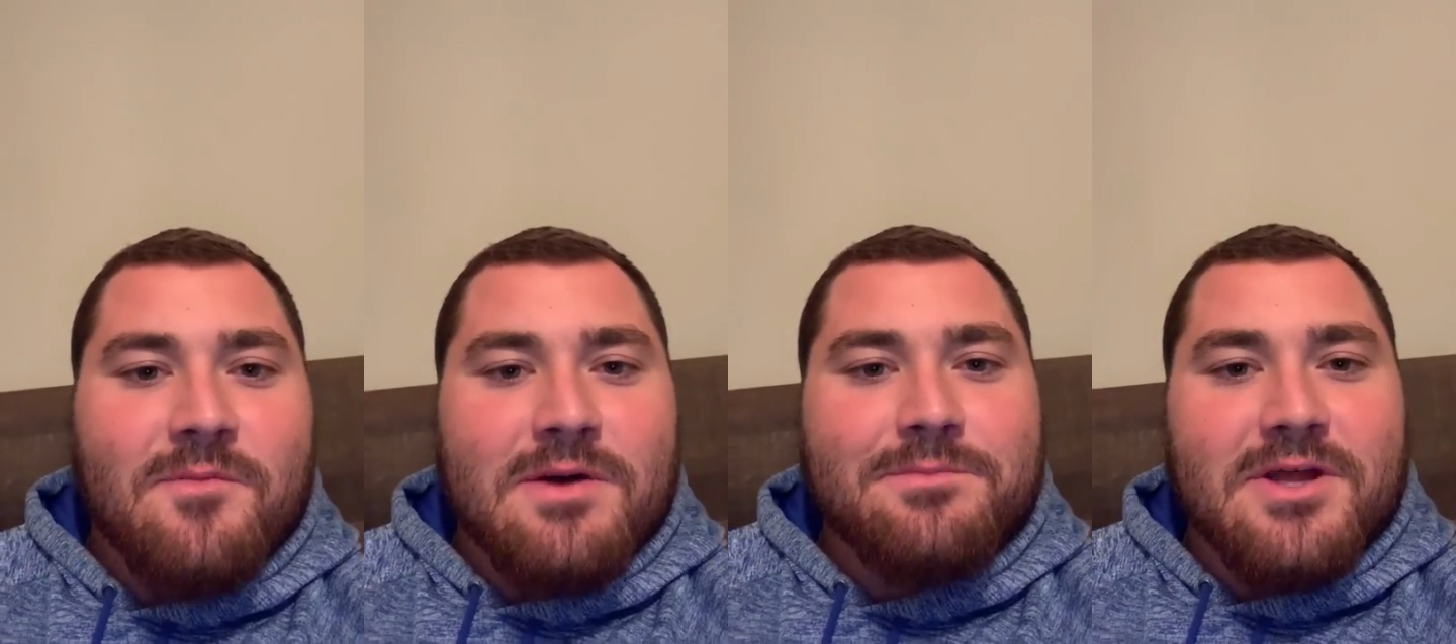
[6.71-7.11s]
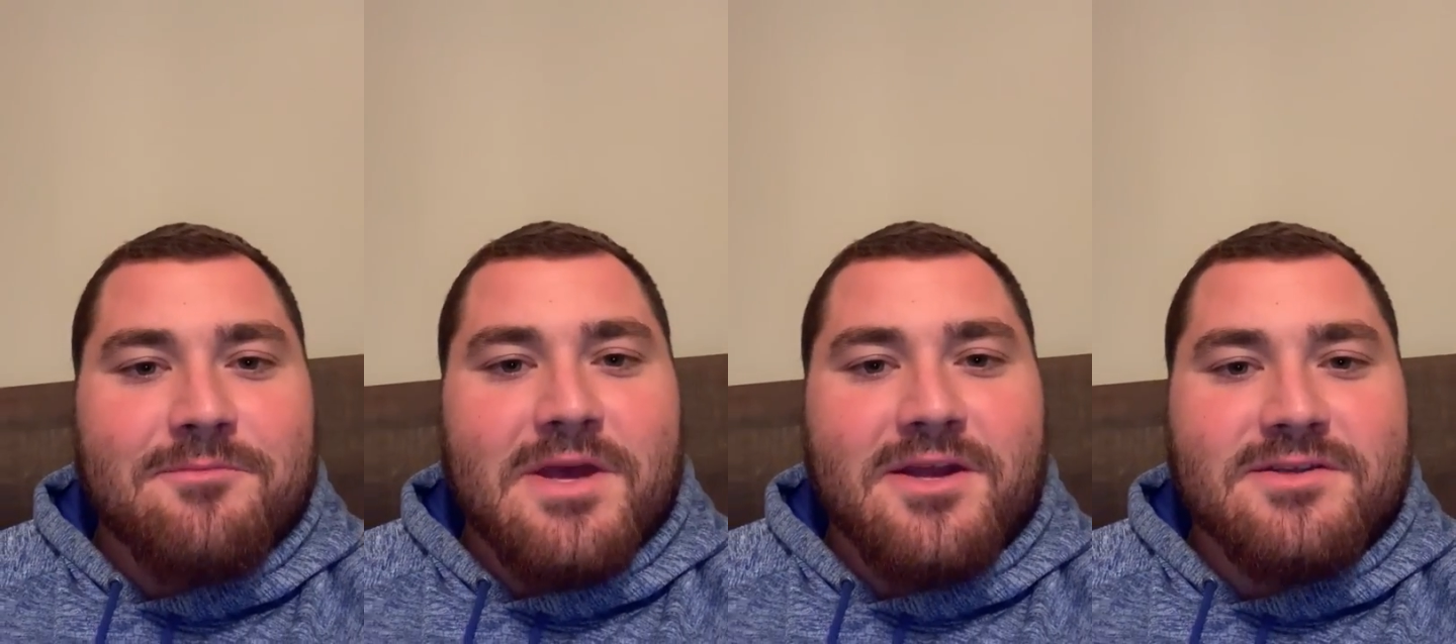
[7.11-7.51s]
my
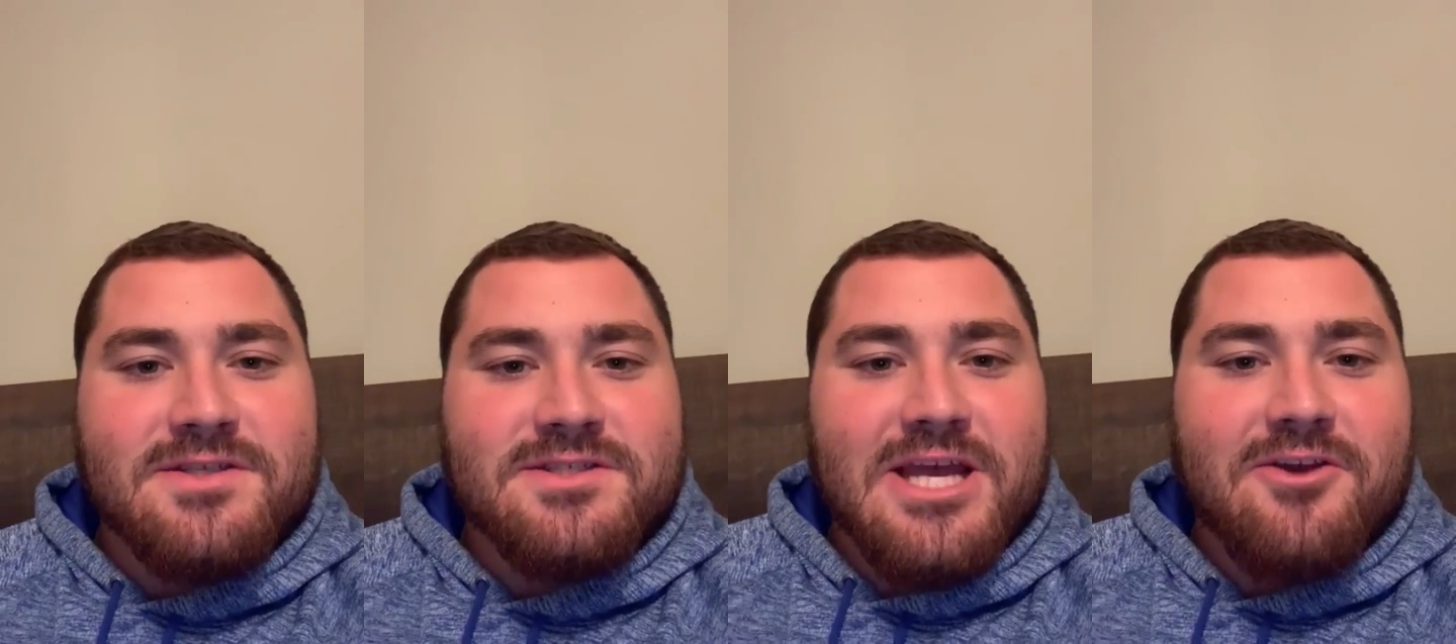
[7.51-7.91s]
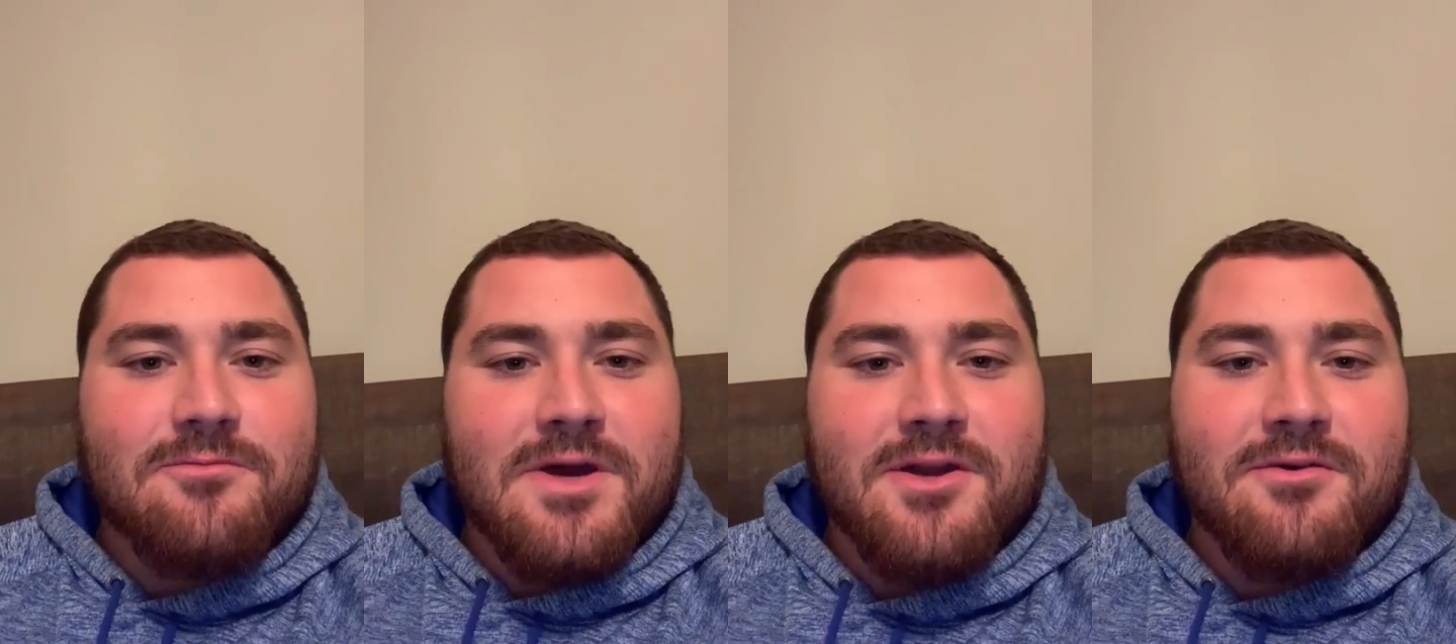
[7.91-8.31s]
playmakers in
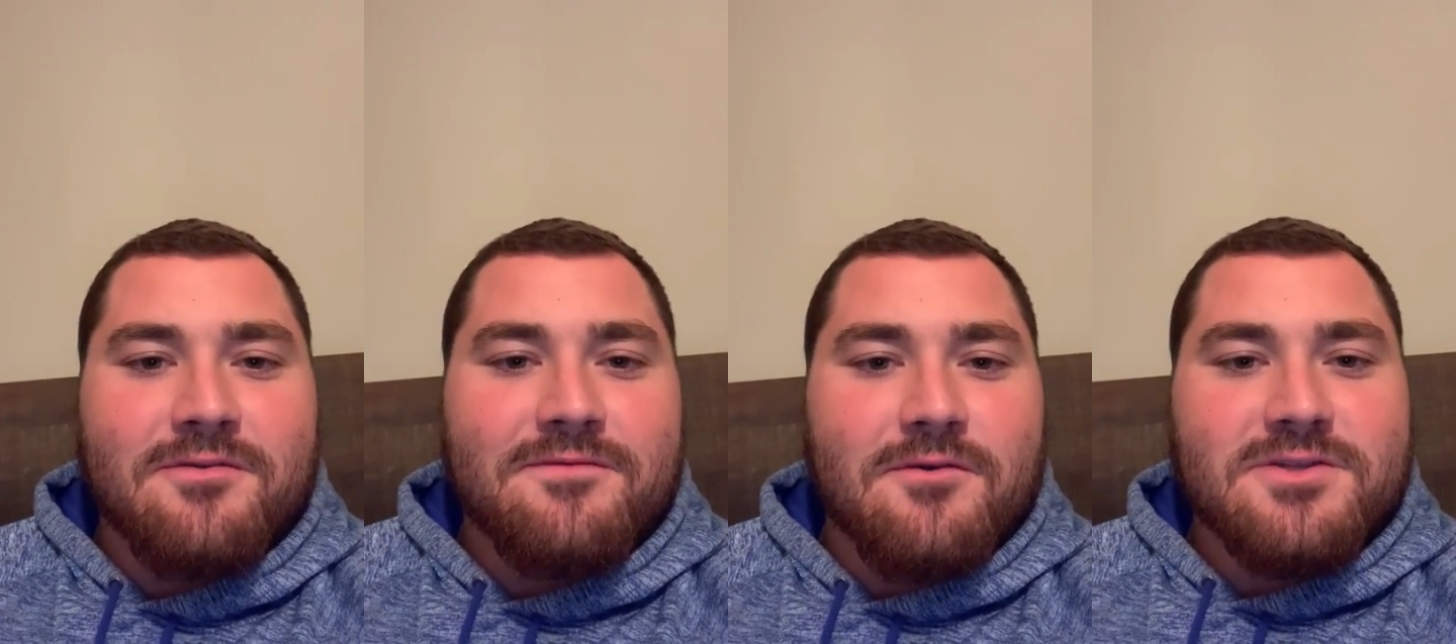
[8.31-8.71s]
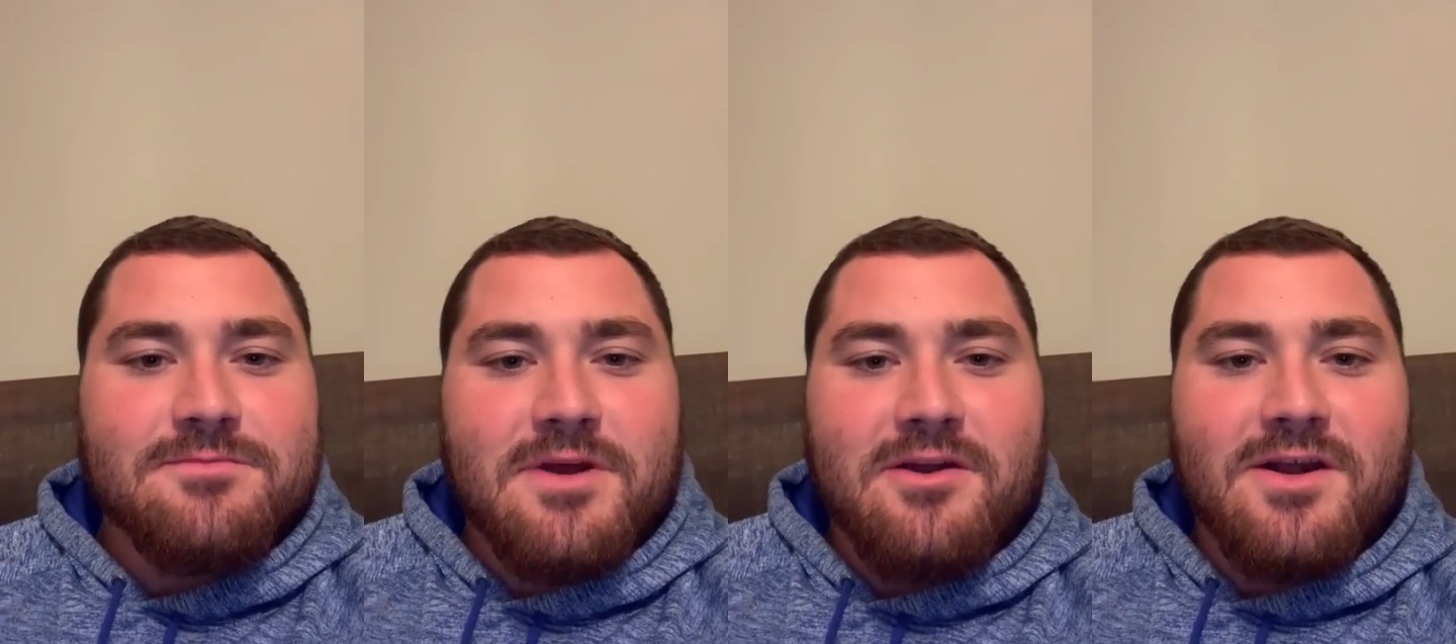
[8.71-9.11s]
Sacramento and the
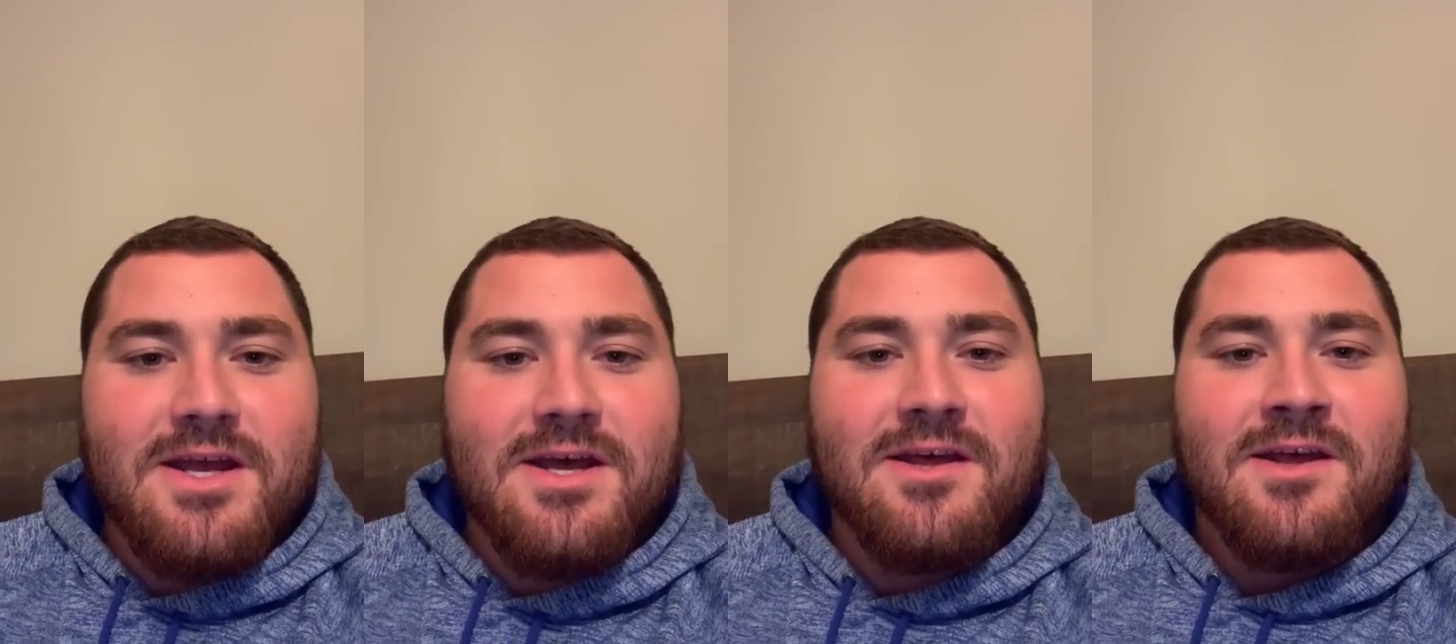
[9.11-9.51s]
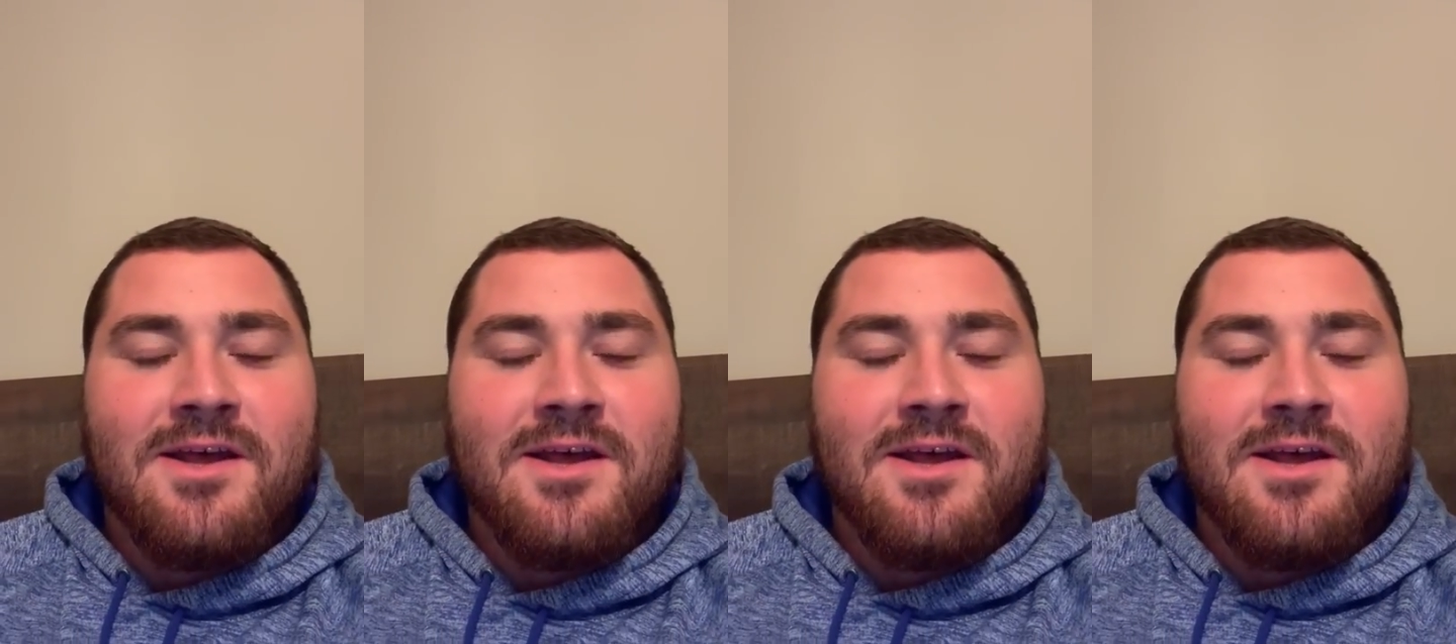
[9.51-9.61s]
Folsom area.